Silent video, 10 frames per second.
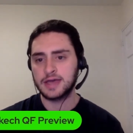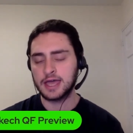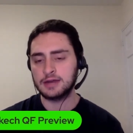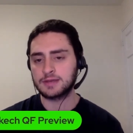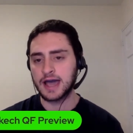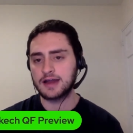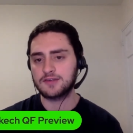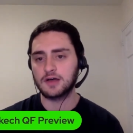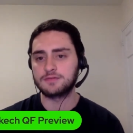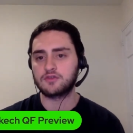can kind
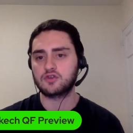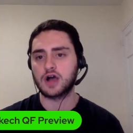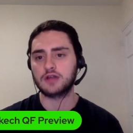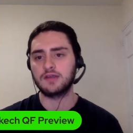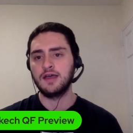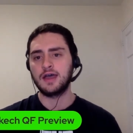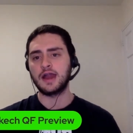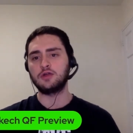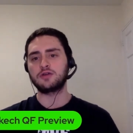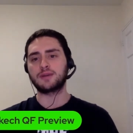of self-destruct,
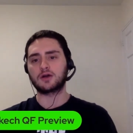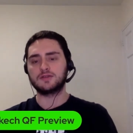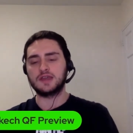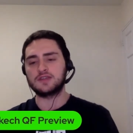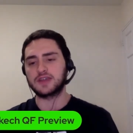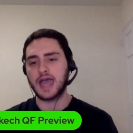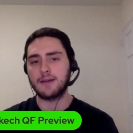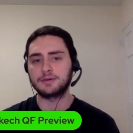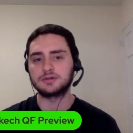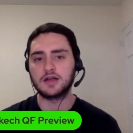and I do think Berrettini's going to
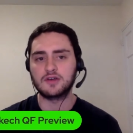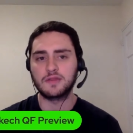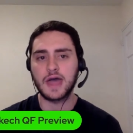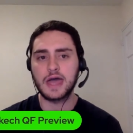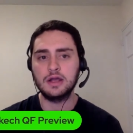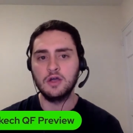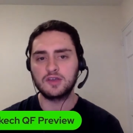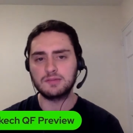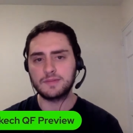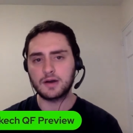capitalize on that.
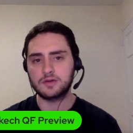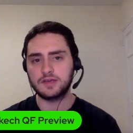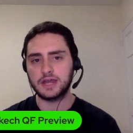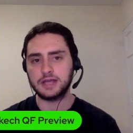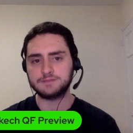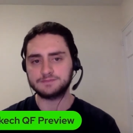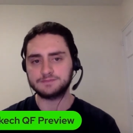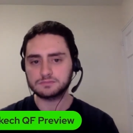So give me Berrettini